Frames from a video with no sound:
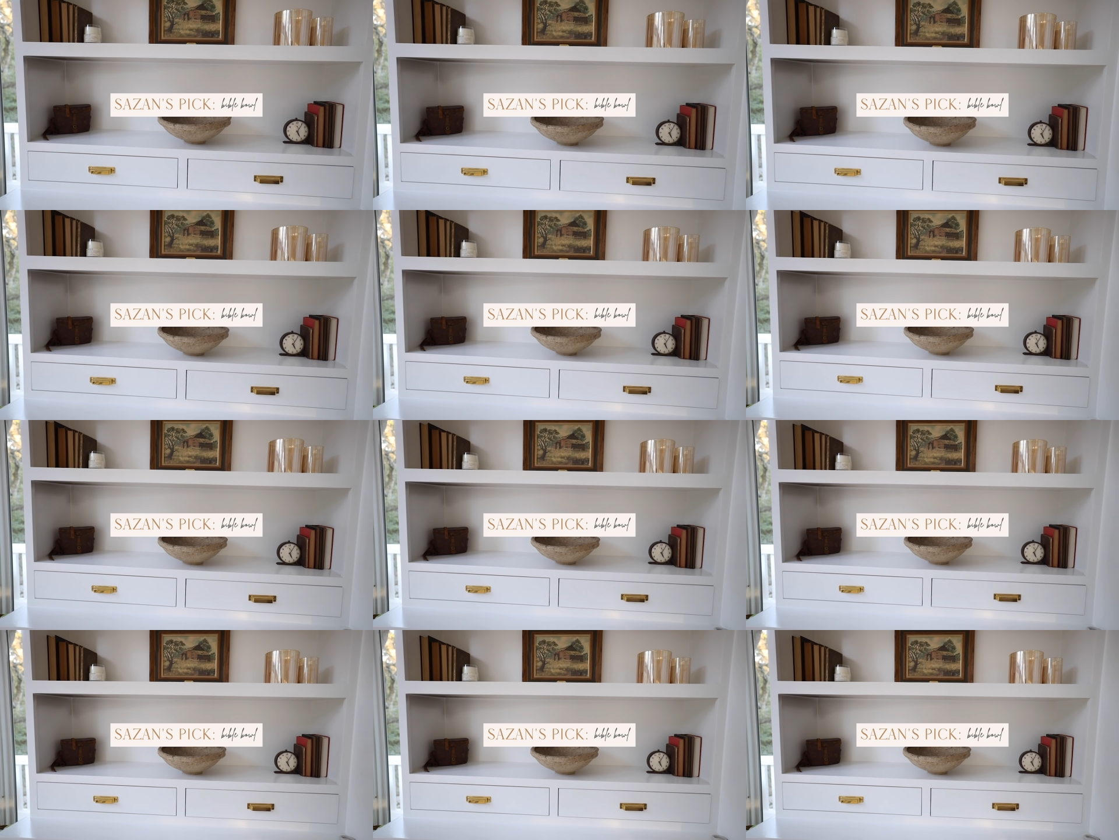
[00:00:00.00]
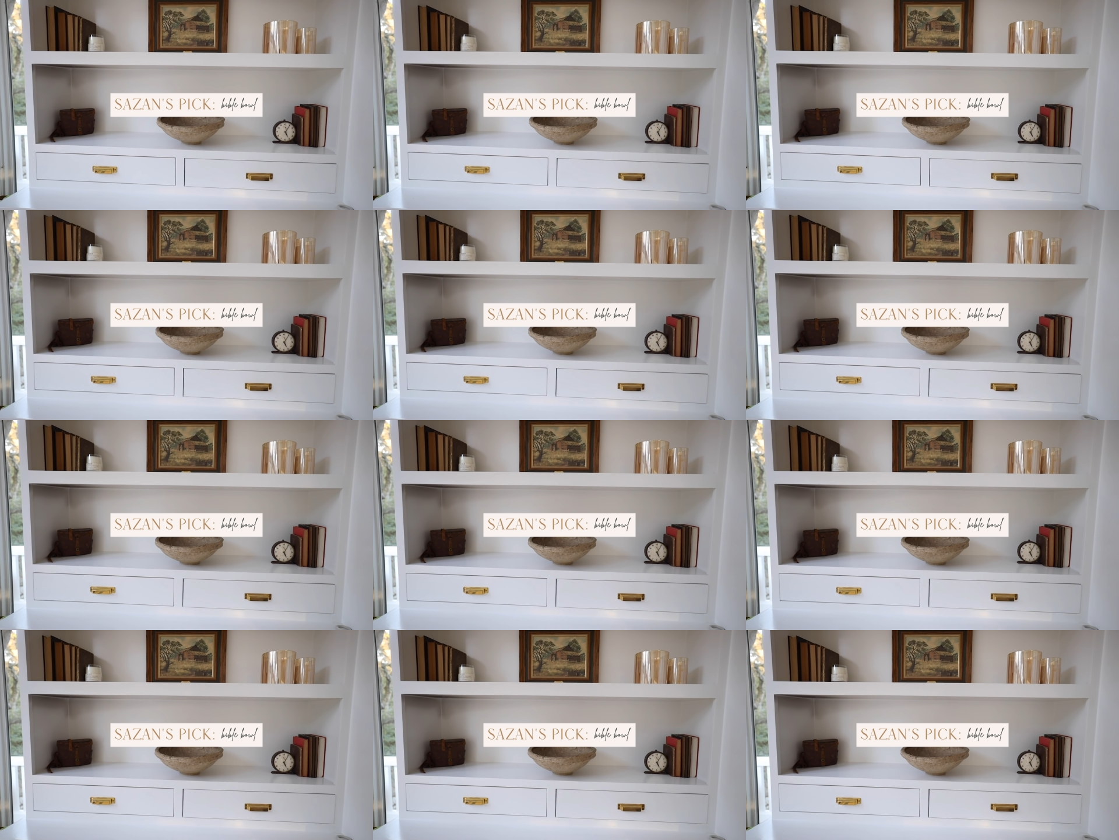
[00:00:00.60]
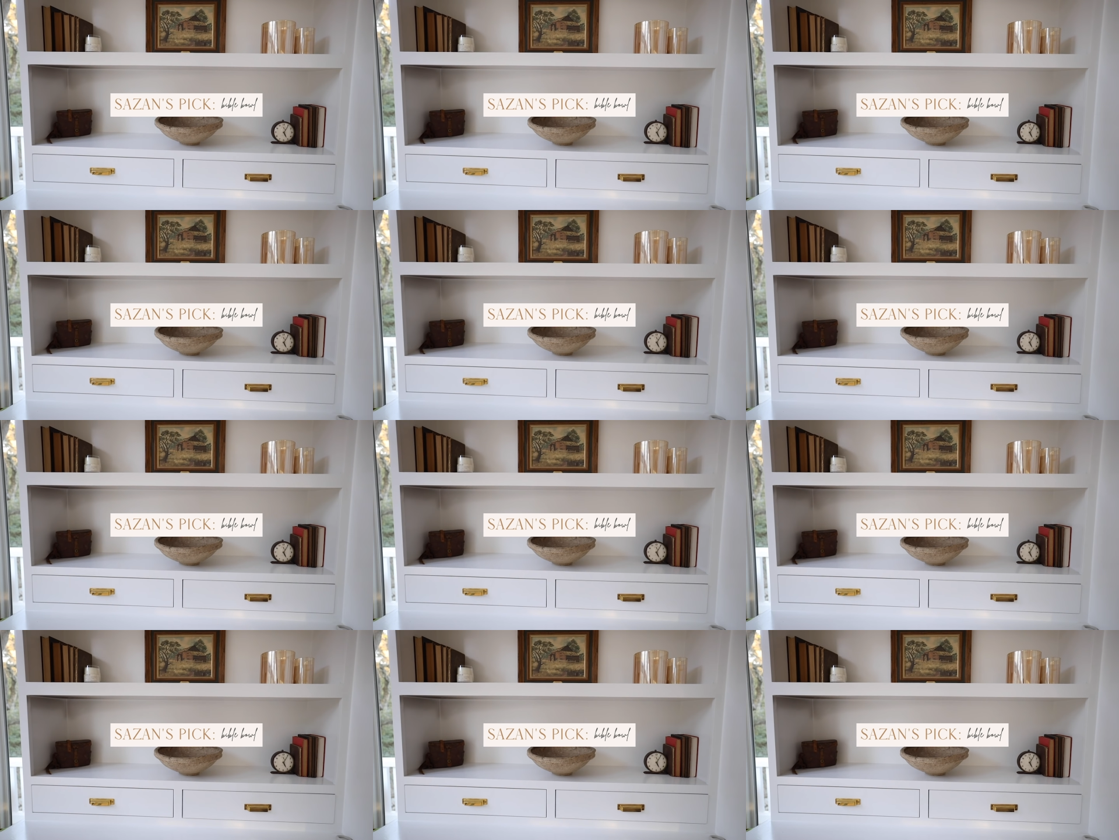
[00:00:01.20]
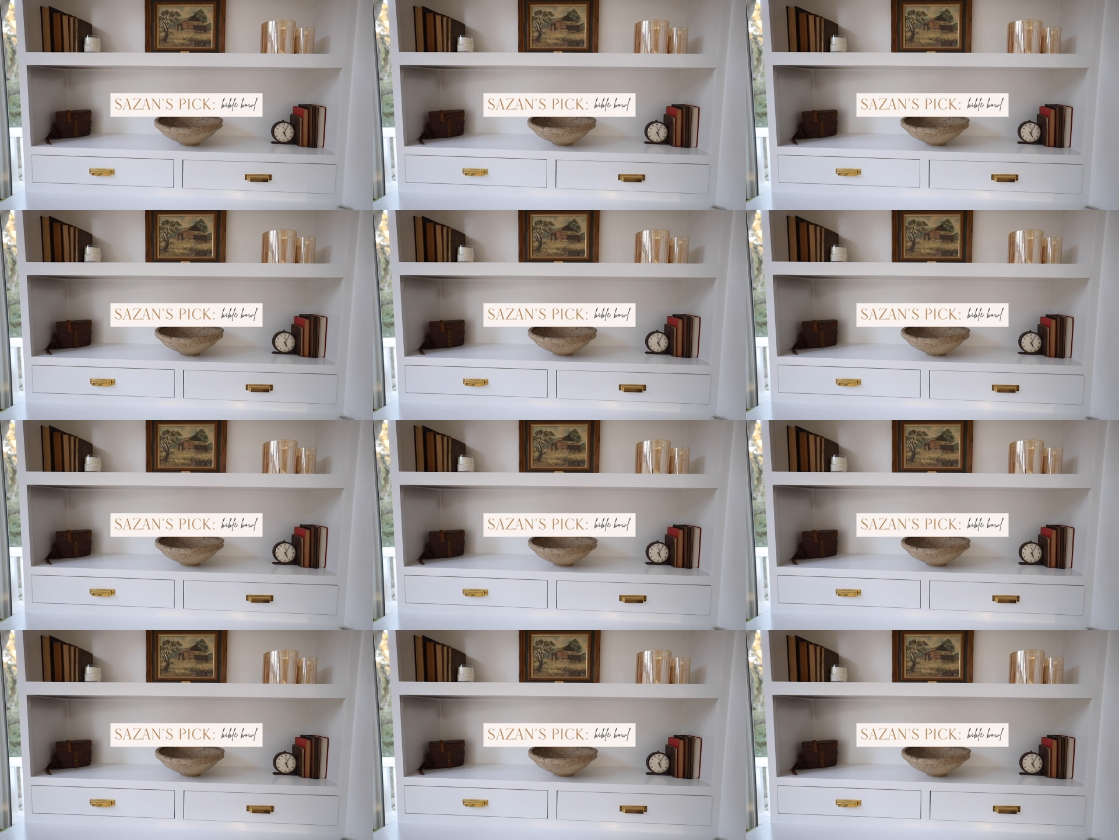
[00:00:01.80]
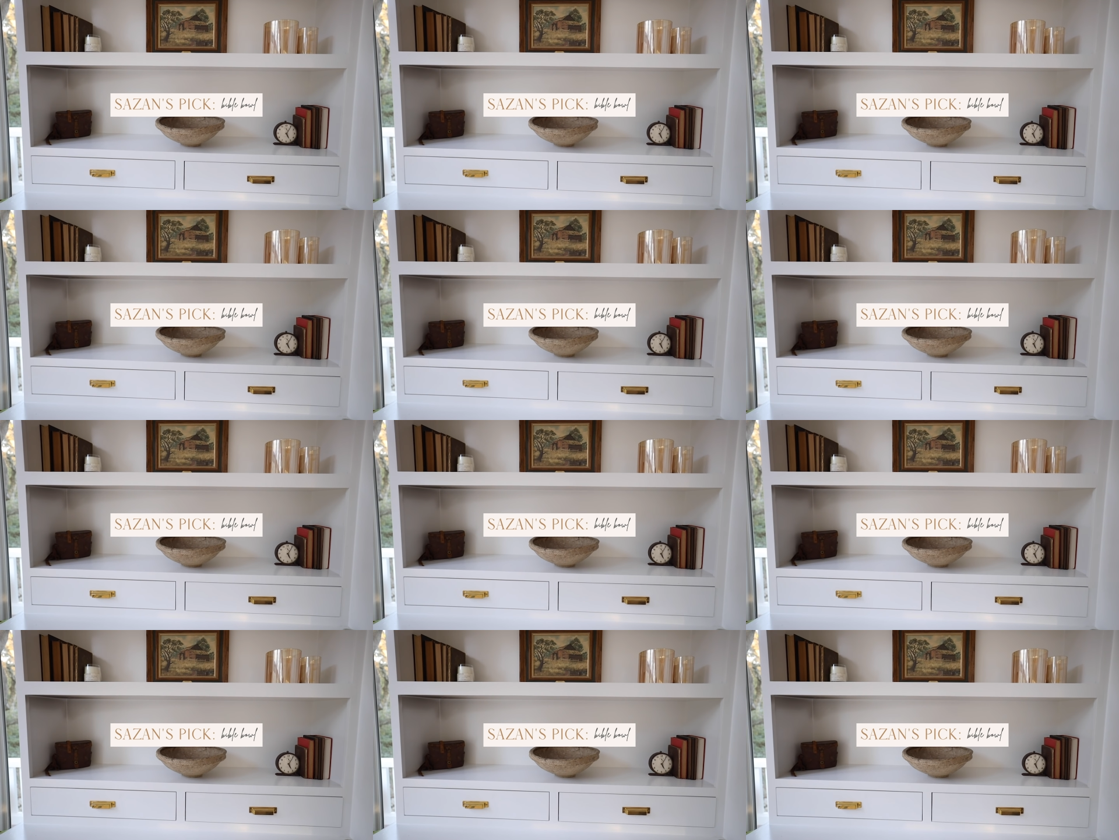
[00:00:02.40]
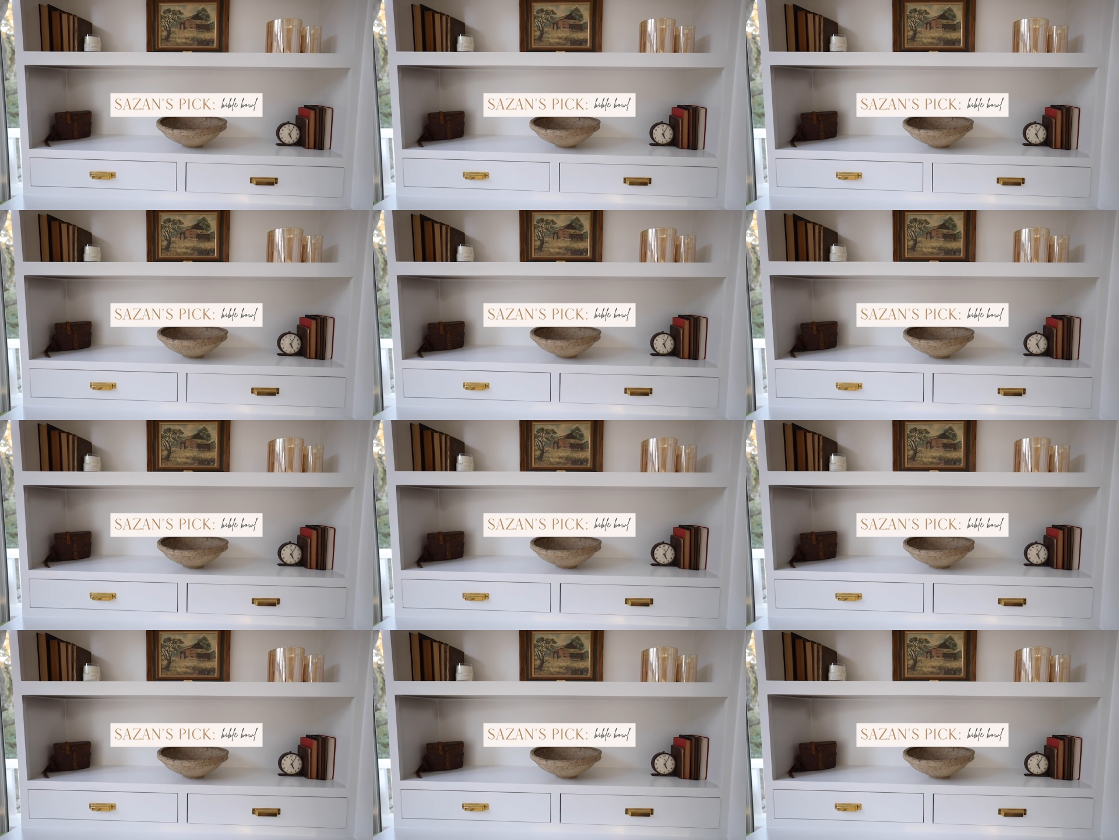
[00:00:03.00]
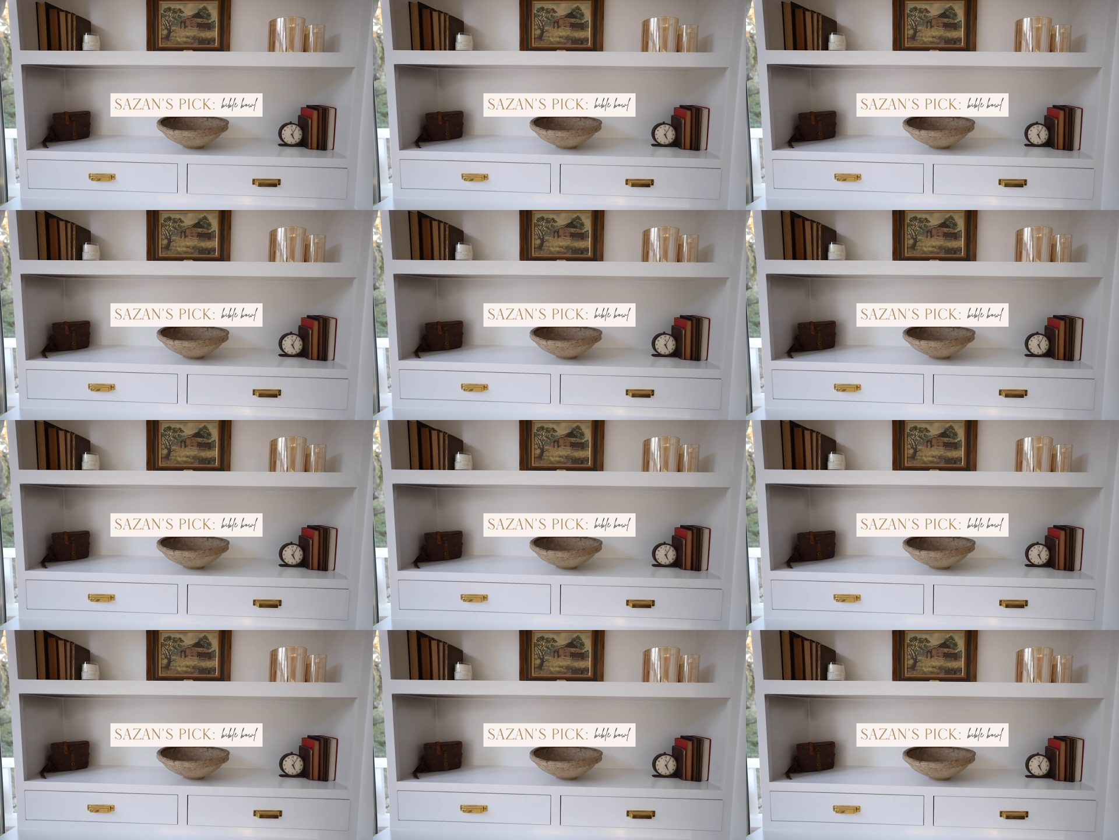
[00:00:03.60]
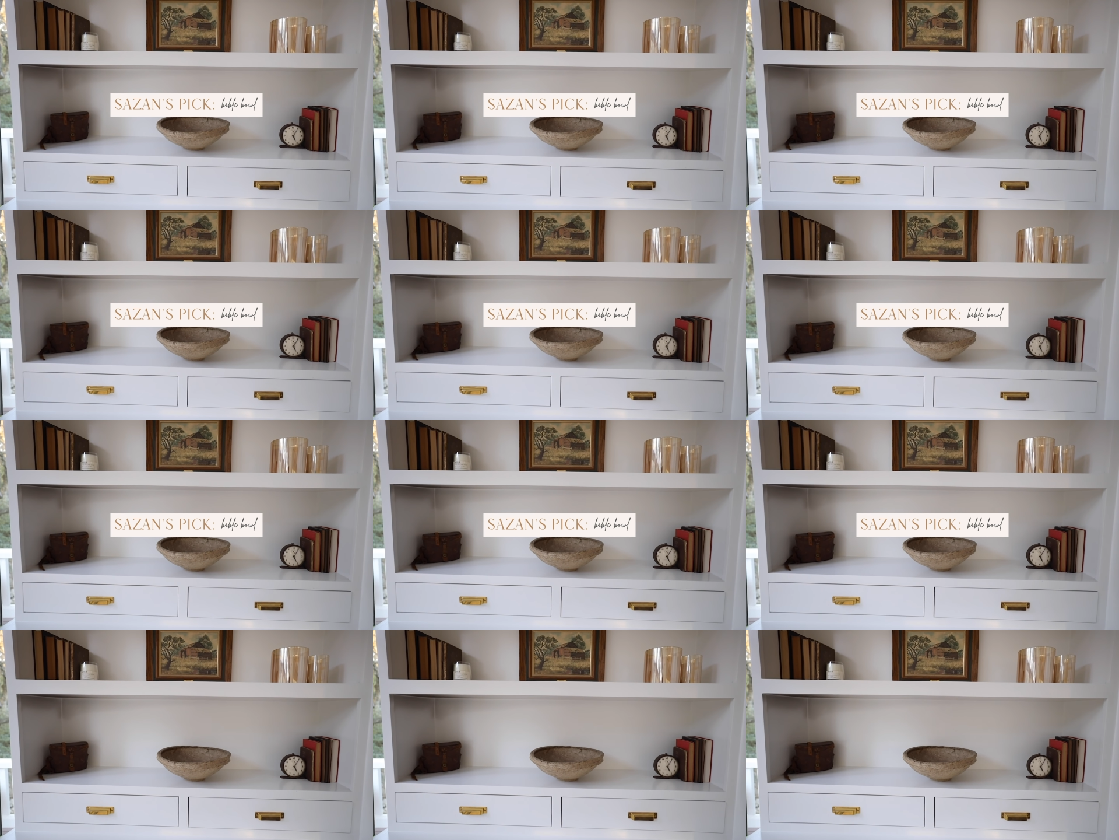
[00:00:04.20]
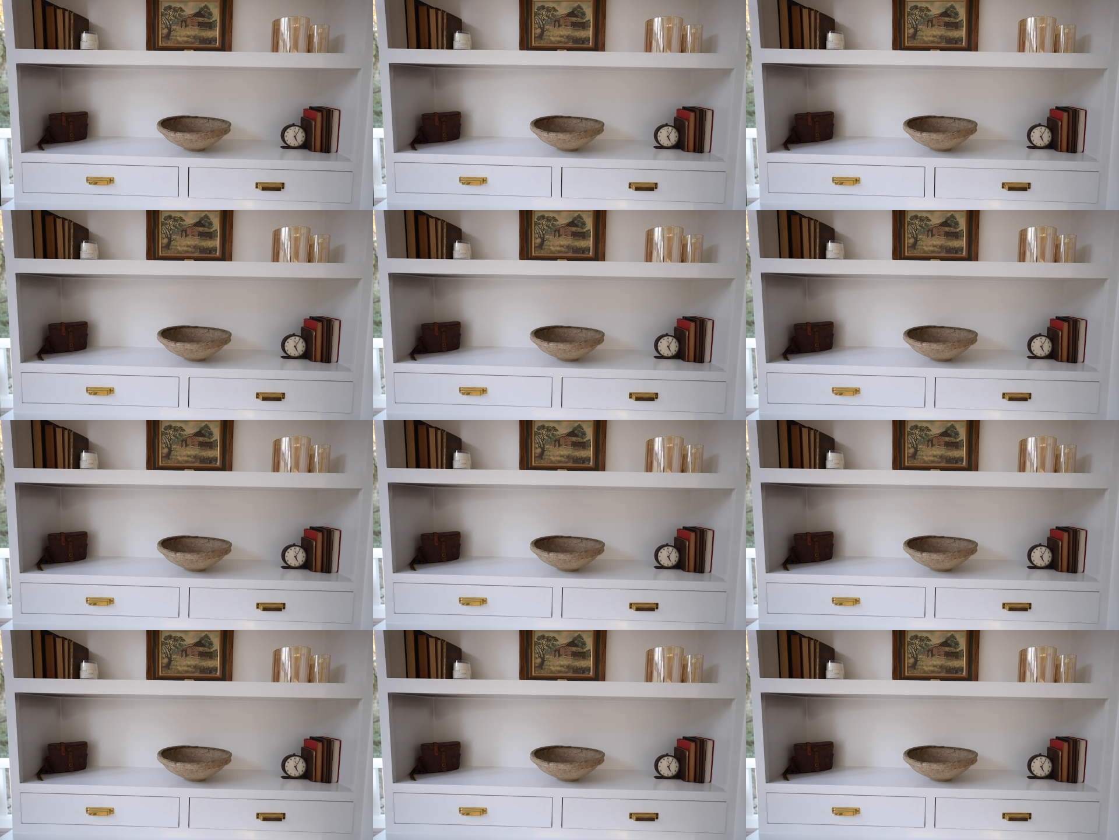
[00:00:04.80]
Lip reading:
[unreadable: no face in view]